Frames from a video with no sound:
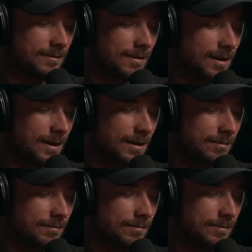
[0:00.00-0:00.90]

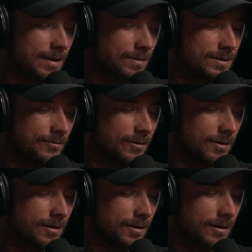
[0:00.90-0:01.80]
Um, it was
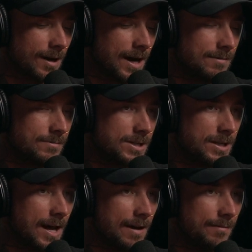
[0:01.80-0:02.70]
for IMG
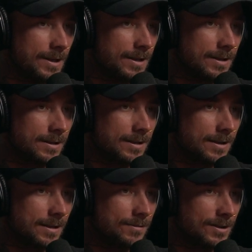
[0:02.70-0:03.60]
Academy.
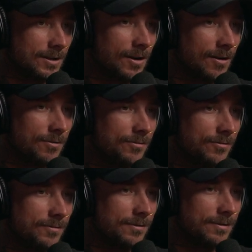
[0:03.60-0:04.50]
Mm-hmm. It was the
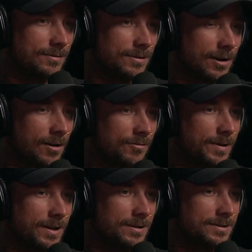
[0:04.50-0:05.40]
golf. It was a golf
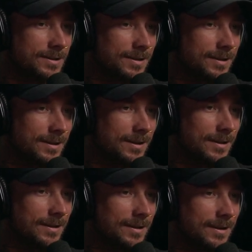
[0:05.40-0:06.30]
piece. Yep
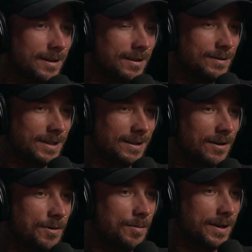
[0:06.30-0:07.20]
and it was like
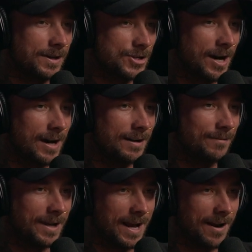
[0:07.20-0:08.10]
the opening shot,
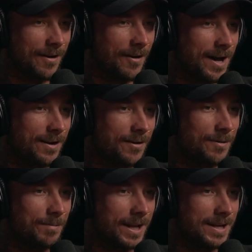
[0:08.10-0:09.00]
and we had had it
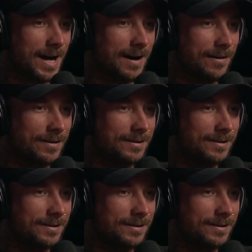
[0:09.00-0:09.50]
all planned out